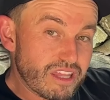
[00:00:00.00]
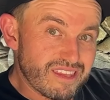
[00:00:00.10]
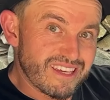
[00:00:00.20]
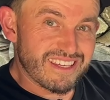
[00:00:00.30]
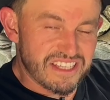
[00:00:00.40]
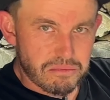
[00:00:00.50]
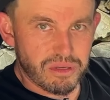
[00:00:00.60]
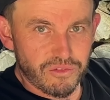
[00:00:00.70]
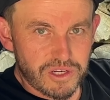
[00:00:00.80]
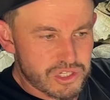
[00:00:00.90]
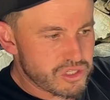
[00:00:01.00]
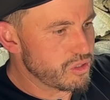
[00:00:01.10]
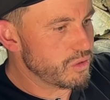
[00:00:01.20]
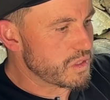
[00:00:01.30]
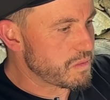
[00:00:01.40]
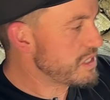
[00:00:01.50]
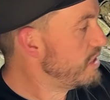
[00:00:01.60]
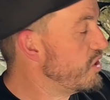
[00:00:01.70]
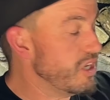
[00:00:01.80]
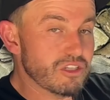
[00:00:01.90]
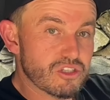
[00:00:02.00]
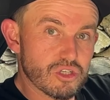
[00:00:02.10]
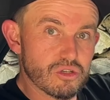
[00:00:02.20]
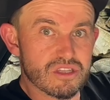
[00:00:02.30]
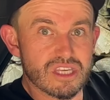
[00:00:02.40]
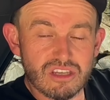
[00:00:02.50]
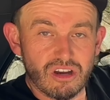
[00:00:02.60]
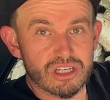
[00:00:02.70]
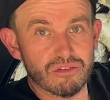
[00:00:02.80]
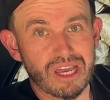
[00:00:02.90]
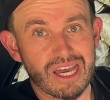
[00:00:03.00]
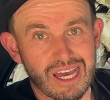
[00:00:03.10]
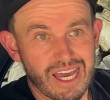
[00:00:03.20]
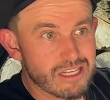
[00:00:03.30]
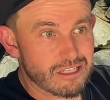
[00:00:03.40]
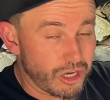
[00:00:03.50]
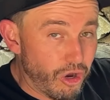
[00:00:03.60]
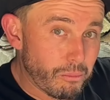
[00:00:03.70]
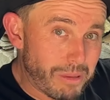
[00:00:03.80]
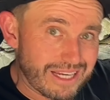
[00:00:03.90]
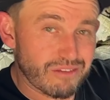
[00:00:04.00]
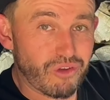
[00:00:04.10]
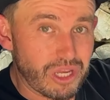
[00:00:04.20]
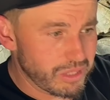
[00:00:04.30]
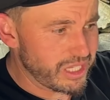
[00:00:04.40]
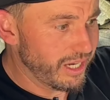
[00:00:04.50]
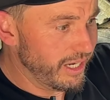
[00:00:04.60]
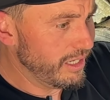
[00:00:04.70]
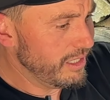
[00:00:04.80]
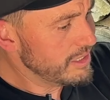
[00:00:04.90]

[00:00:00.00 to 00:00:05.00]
think is a bit of an issue, especially if you're going to choose this kind of car as a compact family car.